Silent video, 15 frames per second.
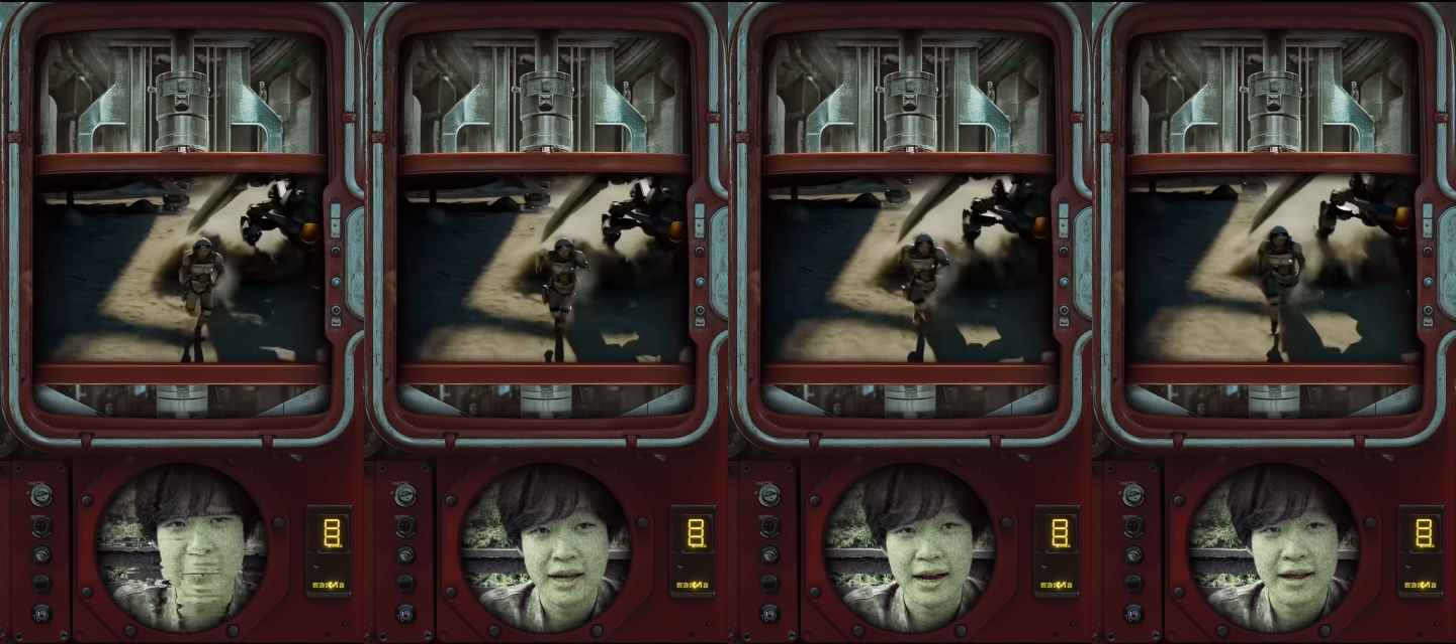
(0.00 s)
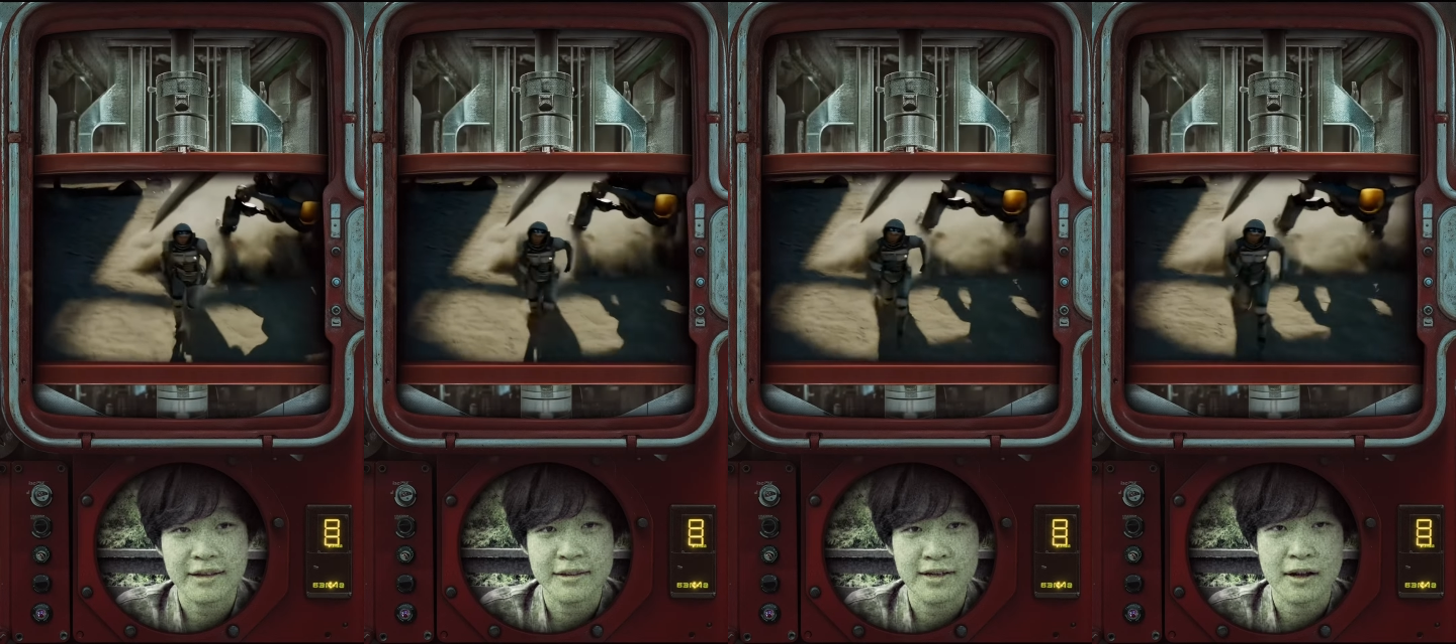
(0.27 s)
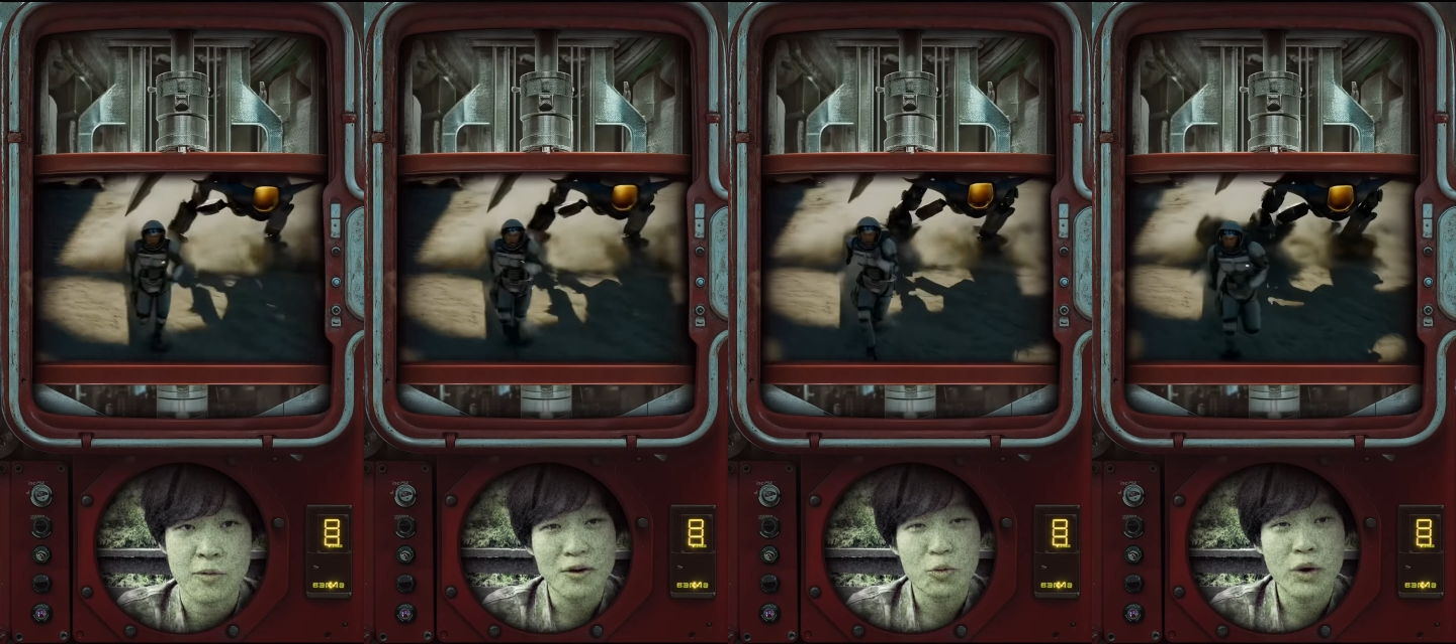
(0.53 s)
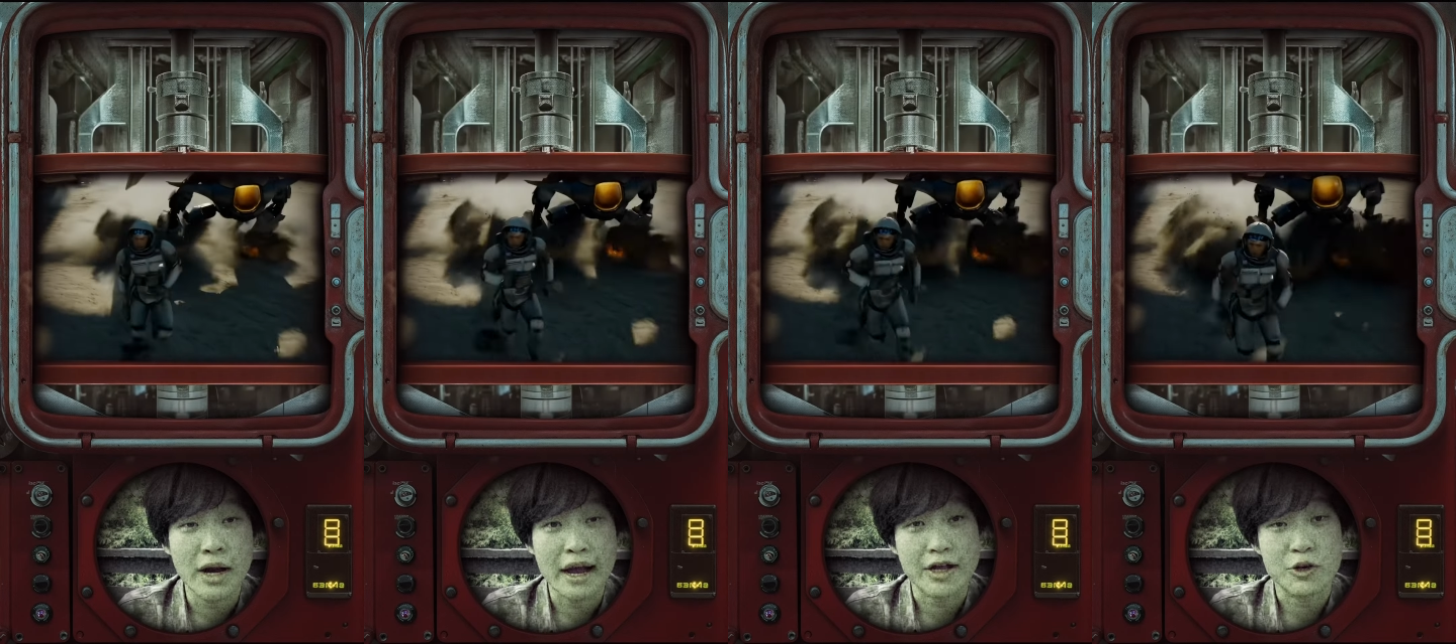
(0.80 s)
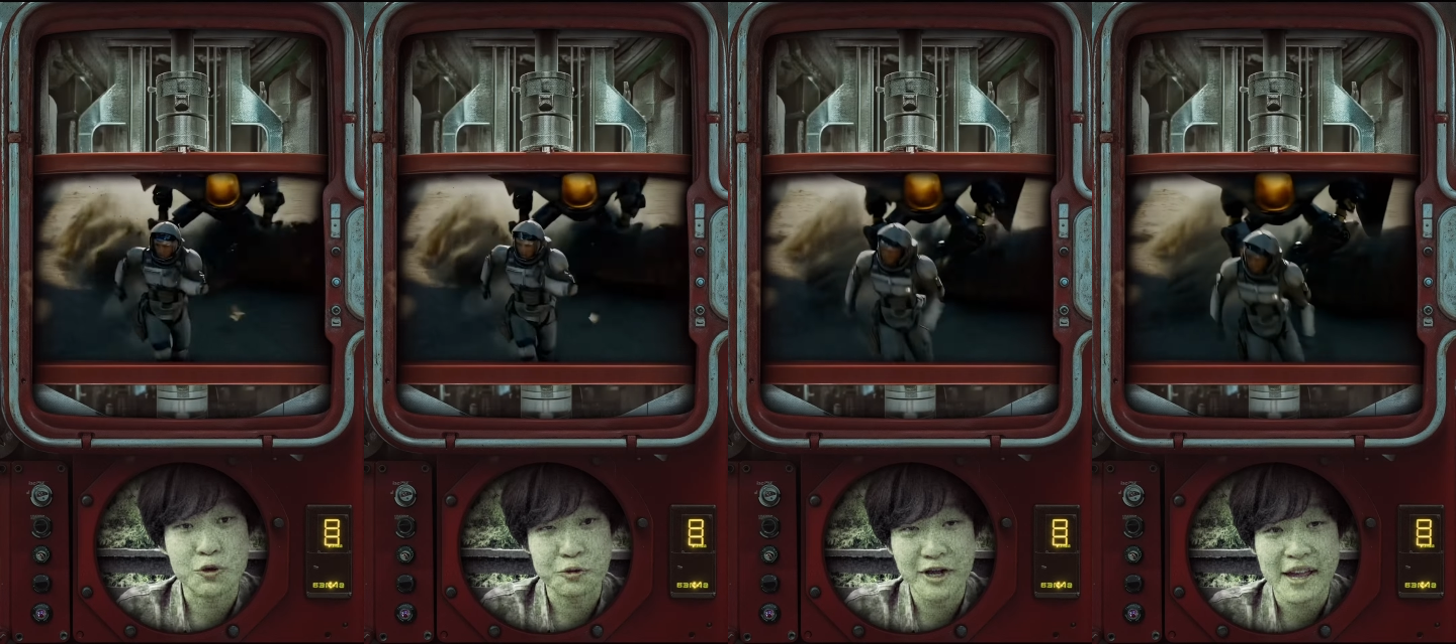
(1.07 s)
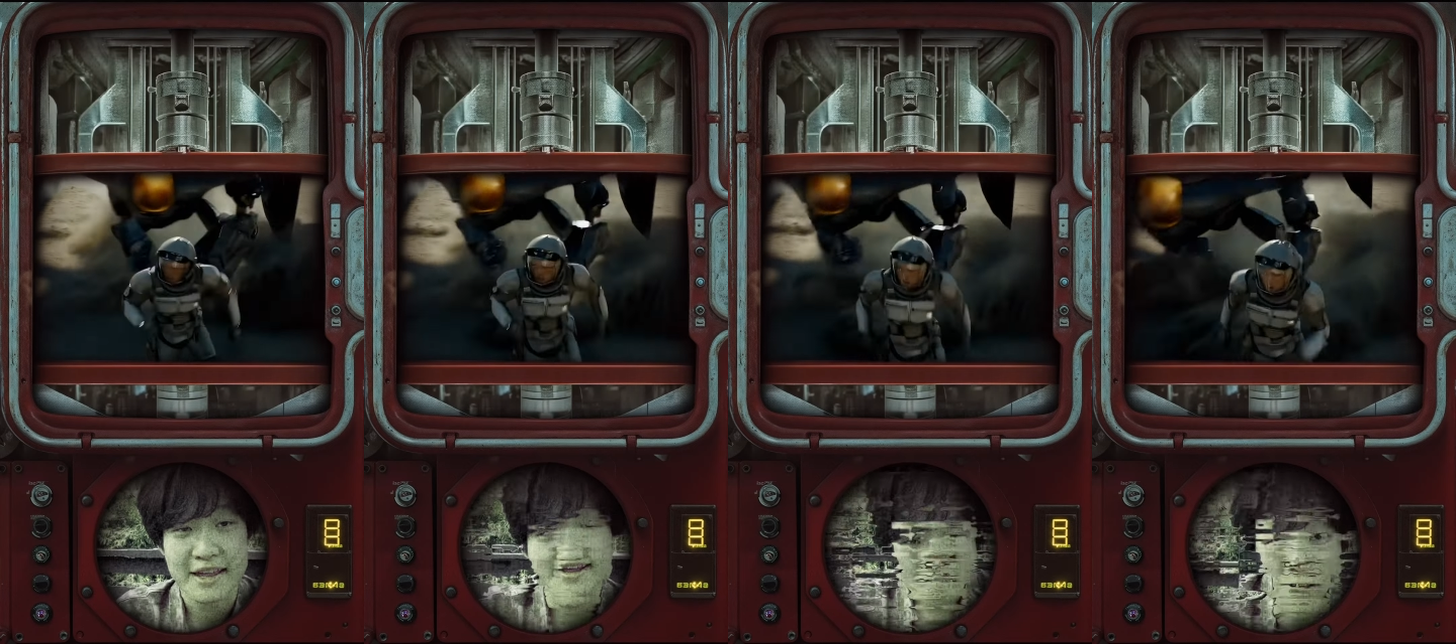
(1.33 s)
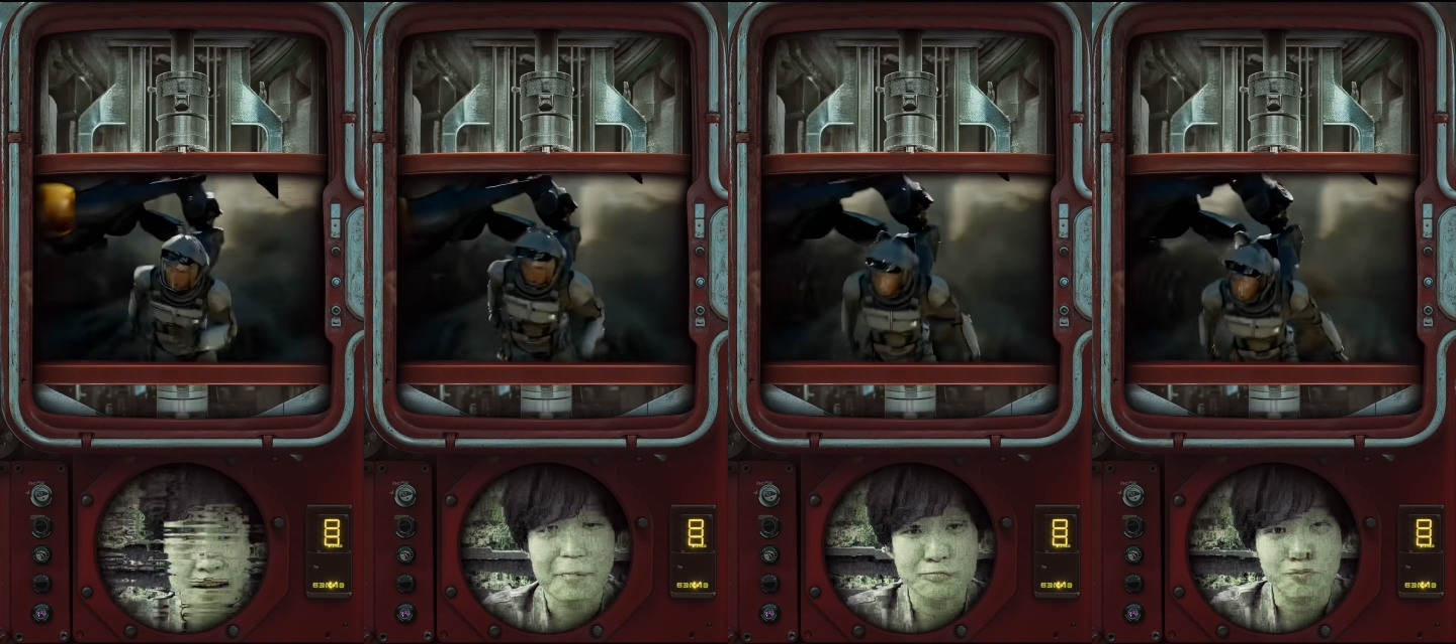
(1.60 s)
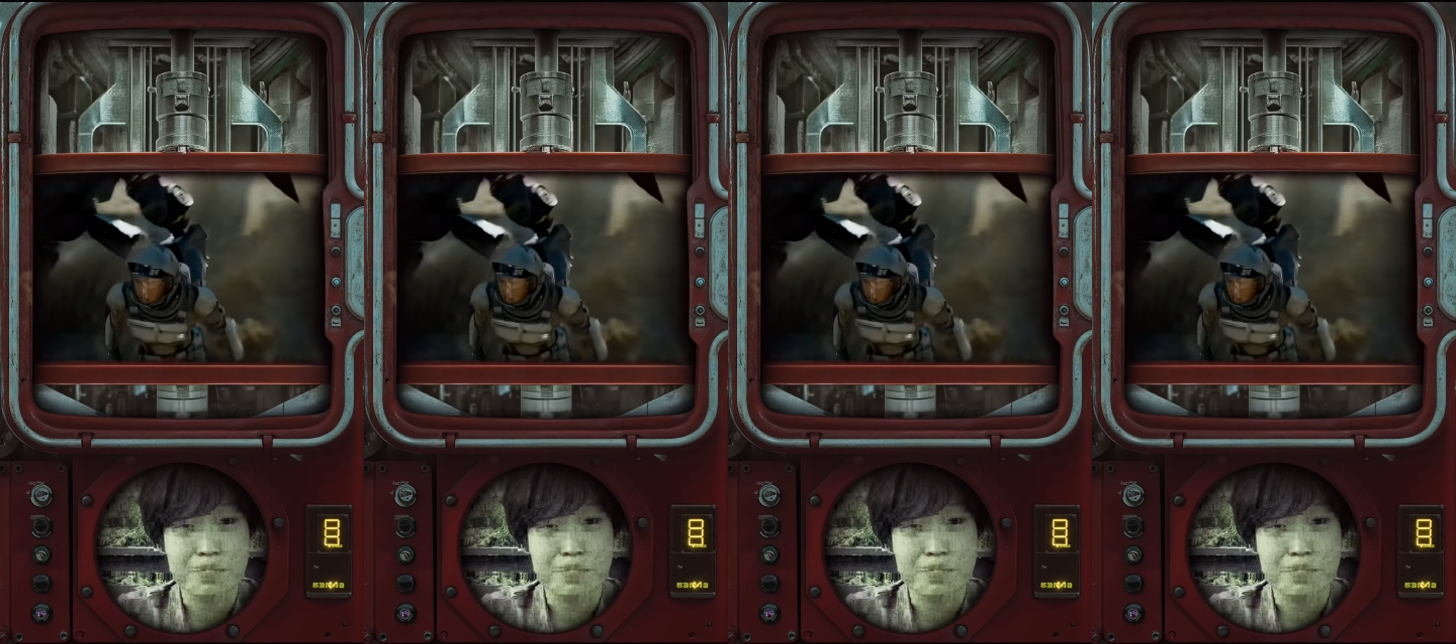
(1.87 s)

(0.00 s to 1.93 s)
that I did where I created a